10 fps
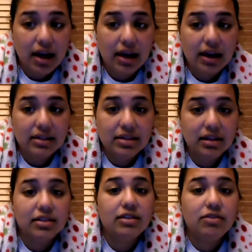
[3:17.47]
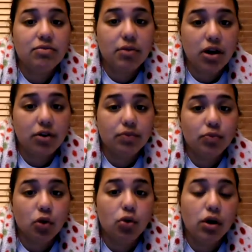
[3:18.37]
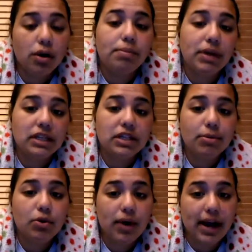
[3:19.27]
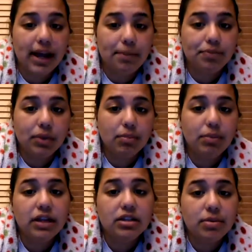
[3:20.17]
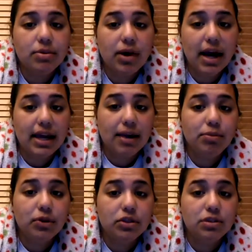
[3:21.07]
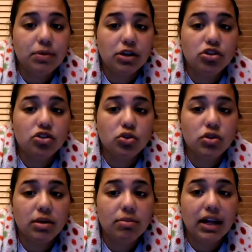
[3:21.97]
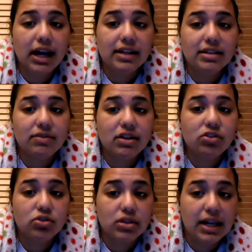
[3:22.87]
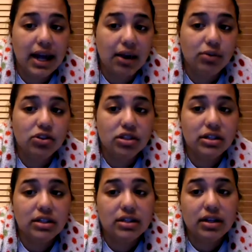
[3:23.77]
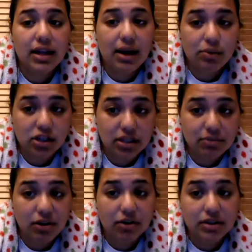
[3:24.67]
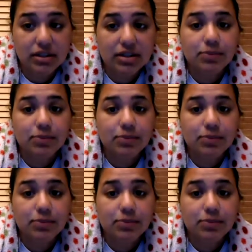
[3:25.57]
inductive model, or PWIM. PWIM uses pictures to stimulate activities using language experiences.